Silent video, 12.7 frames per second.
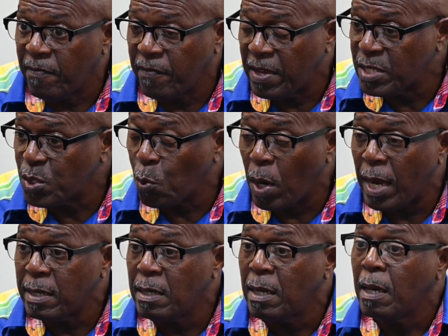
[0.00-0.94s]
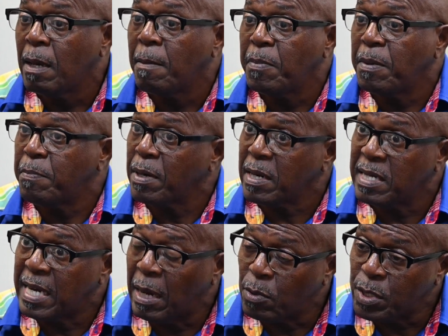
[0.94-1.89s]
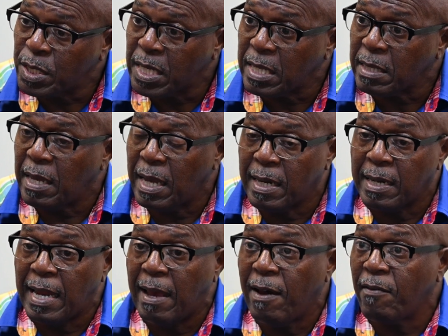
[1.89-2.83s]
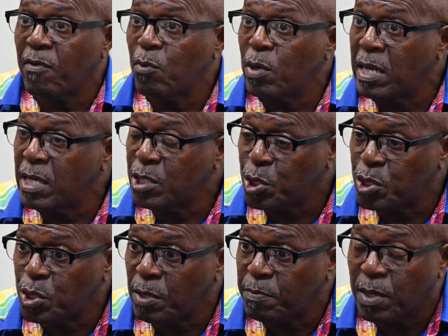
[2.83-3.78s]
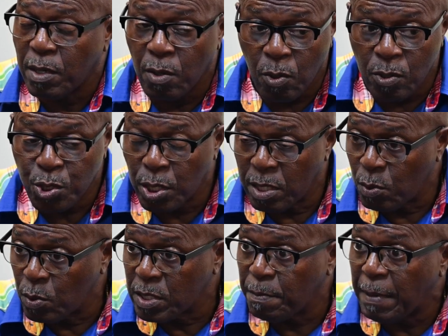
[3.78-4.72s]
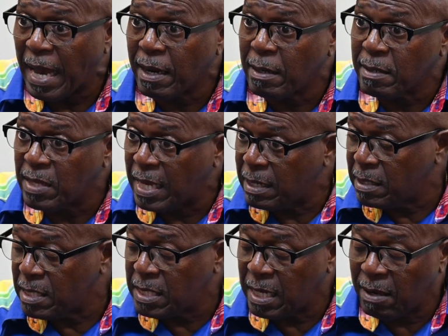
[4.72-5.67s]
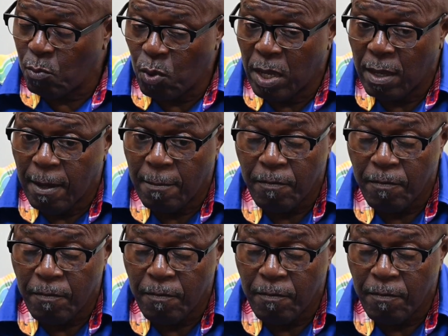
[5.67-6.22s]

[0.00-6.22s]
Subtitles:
phase one. People can now sit and have a relationship to the ocean. It was back then the same way.